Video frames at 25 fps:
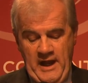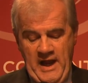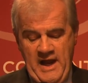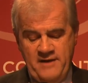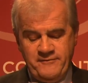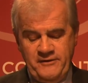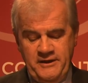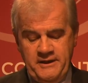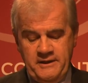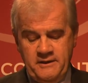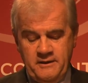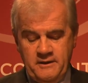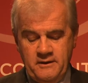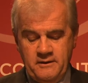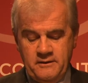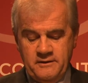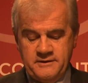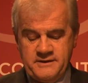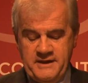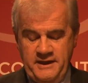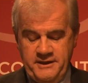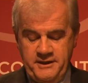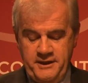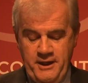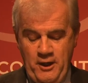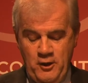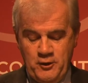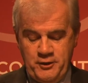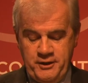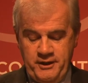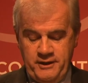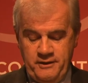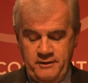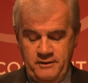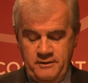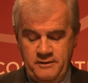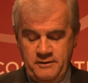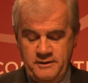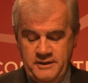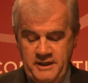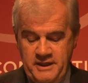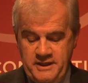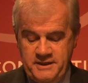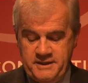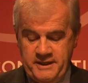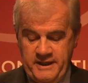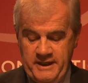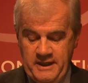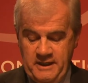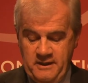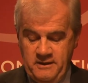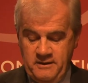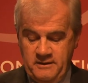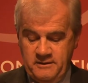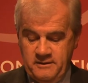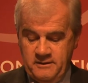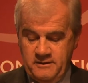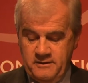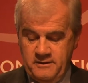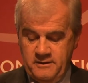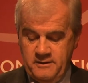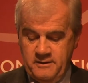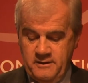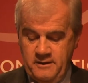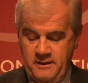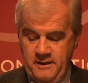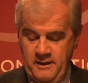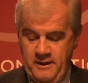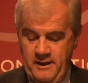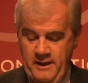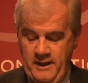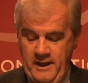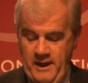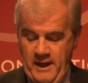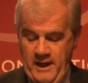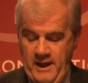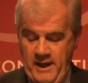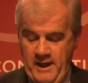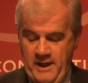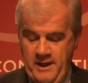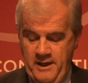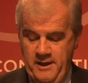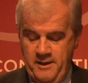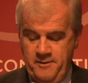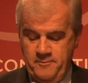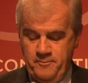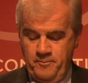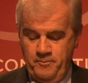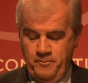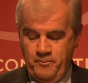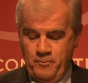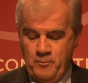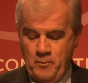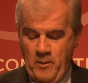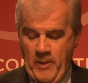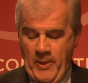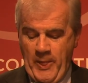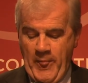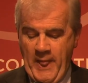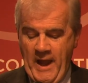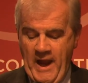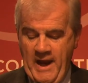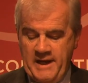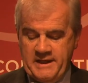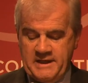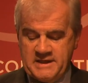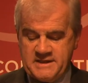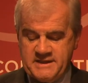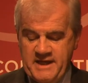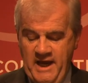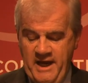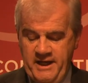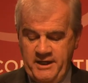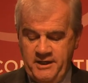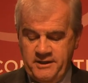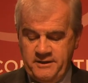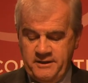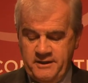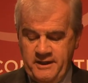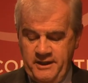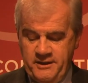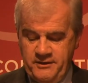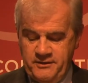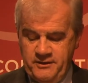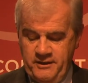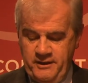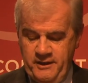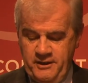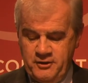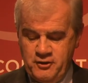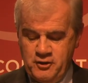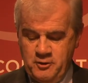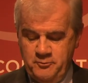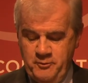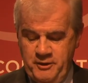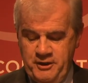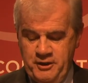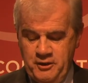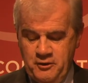Having set it out in detail, I decided that it should